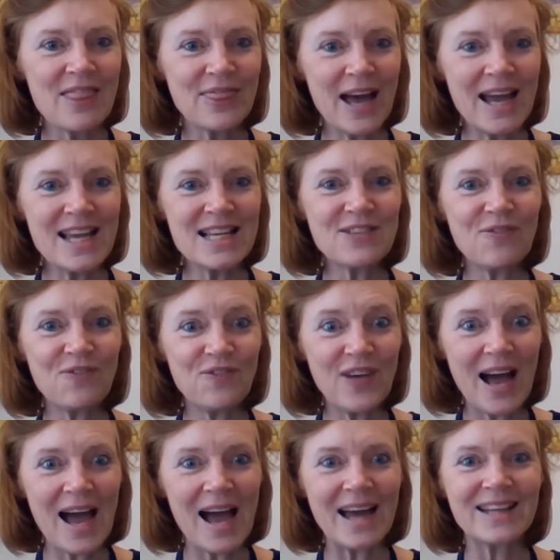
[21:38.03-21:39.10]
That is
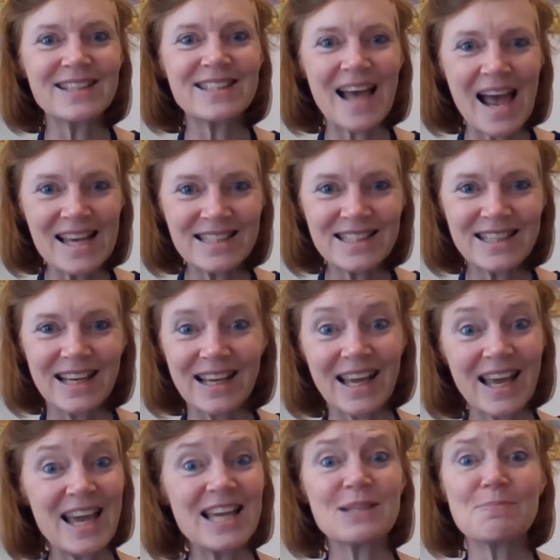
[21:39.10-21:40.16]
fantastic.
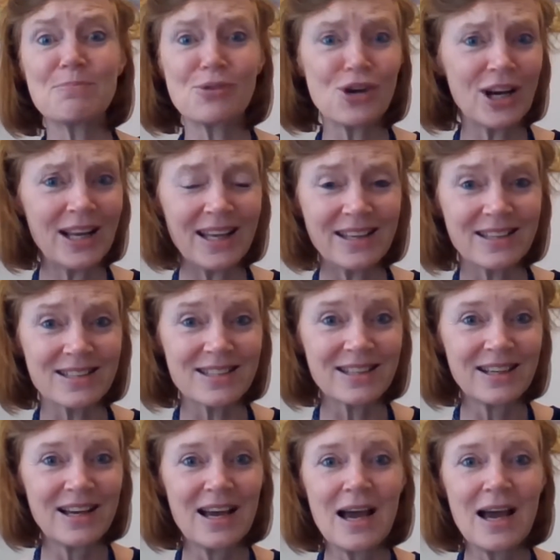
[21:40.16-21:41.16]
It's brilliant.